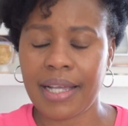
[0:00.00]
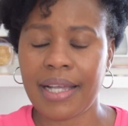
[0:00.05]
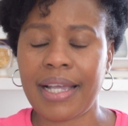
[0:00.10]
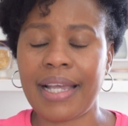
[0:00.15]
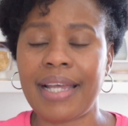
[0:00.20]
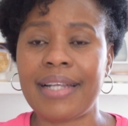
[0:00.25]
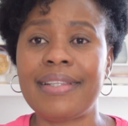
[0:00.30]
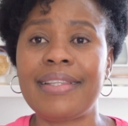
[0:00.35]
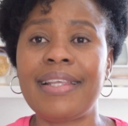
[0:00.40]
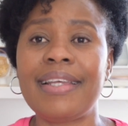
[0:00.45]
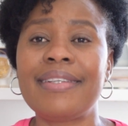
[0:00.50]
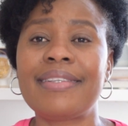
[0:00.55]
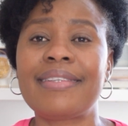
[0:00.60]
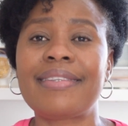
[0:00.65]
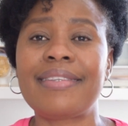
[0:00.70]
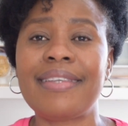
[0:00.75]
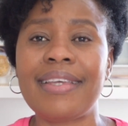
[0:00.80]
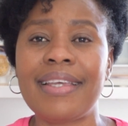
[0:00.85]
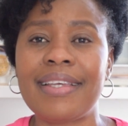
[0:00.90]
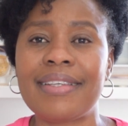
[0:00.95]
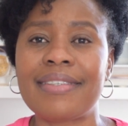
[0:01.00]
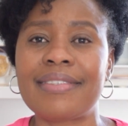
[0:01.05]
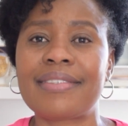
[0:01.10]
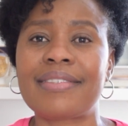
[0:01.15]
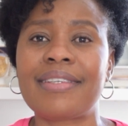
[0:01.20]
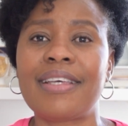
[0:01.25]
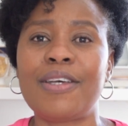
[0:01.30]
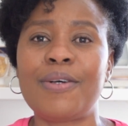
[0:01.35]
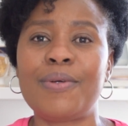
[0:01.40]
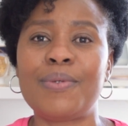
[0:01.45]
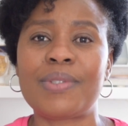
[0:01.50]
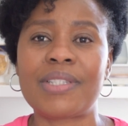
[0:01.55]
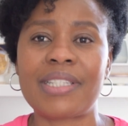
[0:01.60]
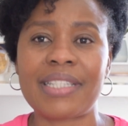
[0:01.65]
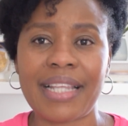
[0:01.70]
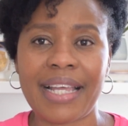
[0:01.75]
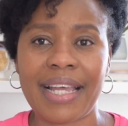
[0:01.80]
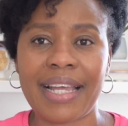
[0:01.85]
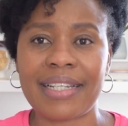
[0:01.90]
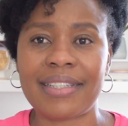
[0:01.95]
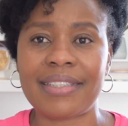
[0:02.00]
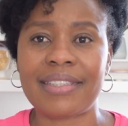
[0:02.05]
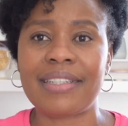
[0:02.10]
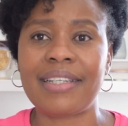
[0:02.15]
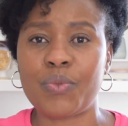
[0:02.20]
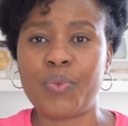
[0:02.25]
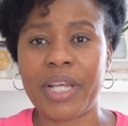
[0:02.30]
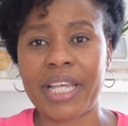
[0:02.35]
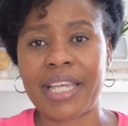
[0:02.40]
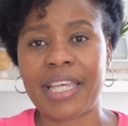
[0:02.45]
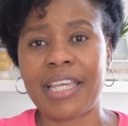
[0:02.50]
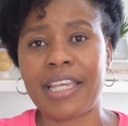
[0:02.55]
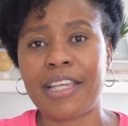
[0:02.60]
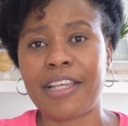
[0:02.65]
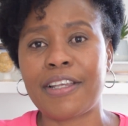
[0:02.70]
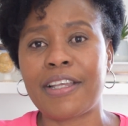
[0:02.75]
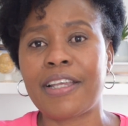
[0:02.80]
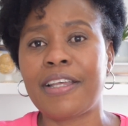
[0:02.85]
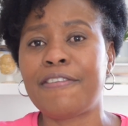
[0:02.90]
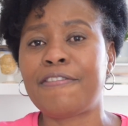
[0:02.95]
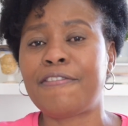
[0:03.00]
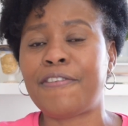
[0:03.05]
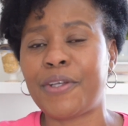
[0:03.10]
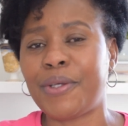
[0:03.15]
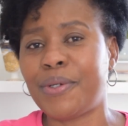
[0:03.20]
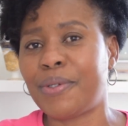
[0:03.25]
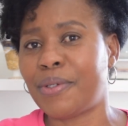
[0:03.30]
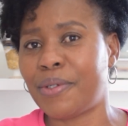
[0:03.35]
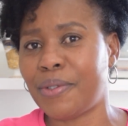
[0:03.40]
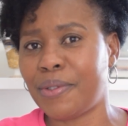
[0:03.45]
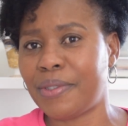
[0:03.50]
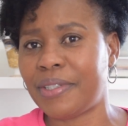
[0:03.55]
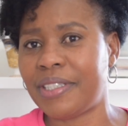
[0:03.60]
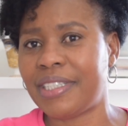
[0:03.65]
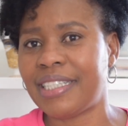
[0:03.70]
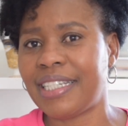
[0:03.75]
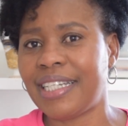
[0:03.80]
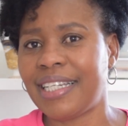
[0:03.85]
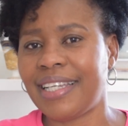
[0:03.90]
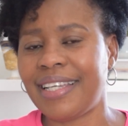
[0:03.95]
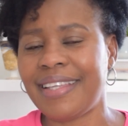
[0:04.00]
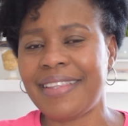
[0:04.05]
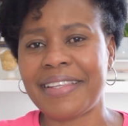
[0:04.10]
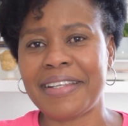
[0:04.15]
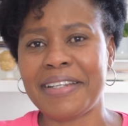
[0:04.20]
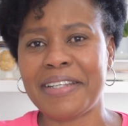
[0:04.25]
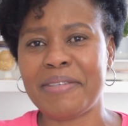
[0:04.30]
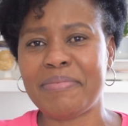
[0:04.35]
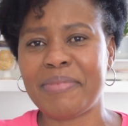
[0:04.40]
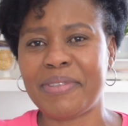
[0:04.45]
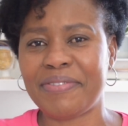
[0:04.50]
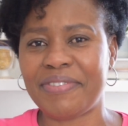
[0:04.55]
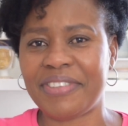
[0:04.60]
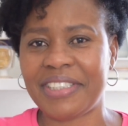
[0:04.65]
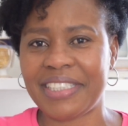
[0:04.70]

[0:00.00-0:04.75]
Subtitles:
And then things will start working for your good in the name of